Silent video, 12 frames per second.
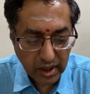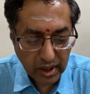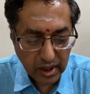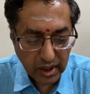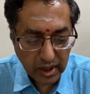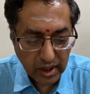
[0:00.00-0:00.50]

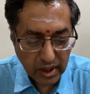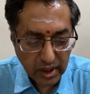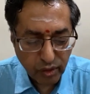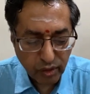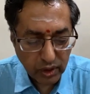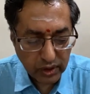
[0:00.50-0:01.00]
his
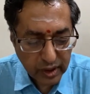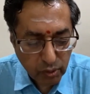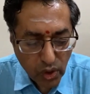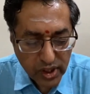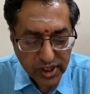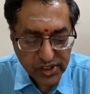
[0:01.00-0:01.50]

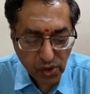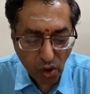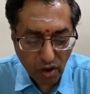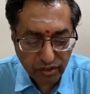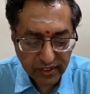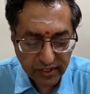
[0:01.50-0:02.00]
devotees
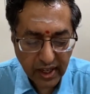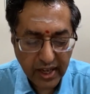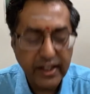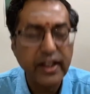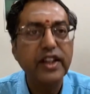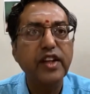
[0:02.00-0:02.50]
often
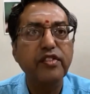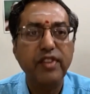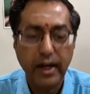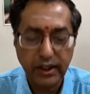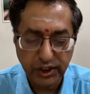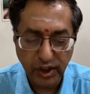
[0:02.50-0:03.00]

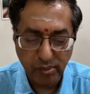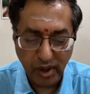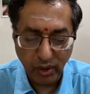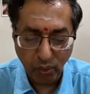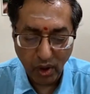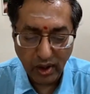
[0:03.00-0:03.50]
identified Sri
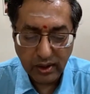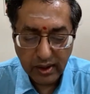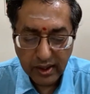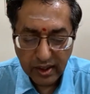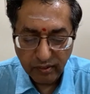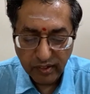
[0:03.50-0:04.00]
Bhagavan
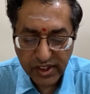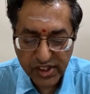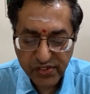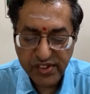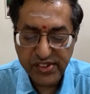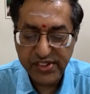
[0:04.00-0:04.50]
with
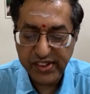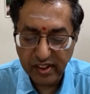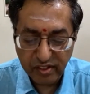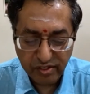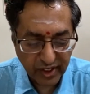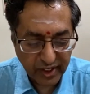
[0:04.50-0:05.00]
his
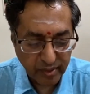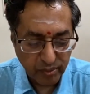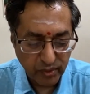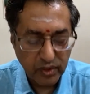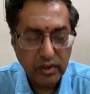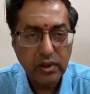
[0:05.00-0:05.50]
physical frame.
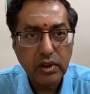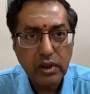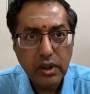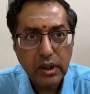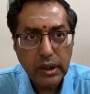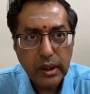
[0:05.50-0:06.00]

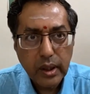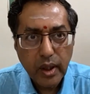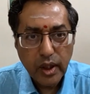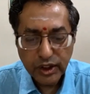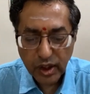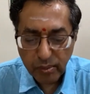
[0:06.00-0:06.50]

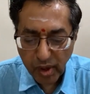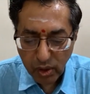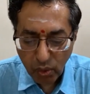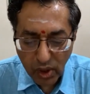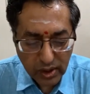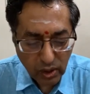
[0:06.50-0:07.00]
Sri
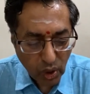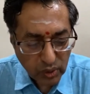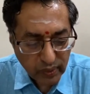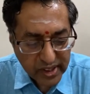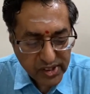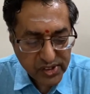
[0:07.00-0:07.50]
Bhagavan
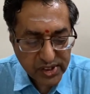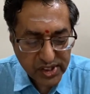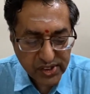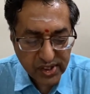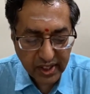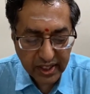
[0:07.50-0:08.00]
always
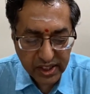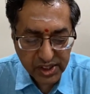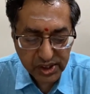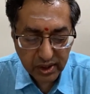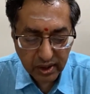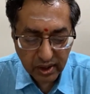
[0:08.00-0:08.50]

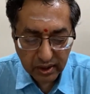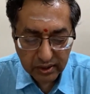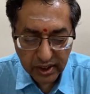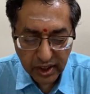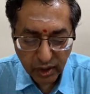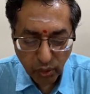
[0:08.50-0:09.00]
discouraged
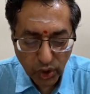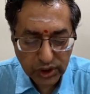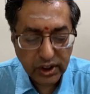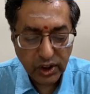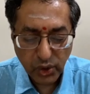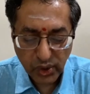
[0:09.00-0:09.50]
the
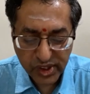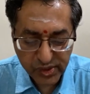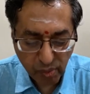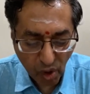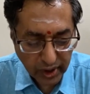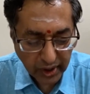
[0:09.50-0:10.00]
devotion to his
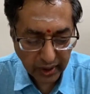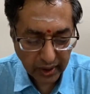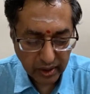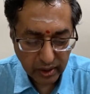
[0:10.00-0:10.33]
body.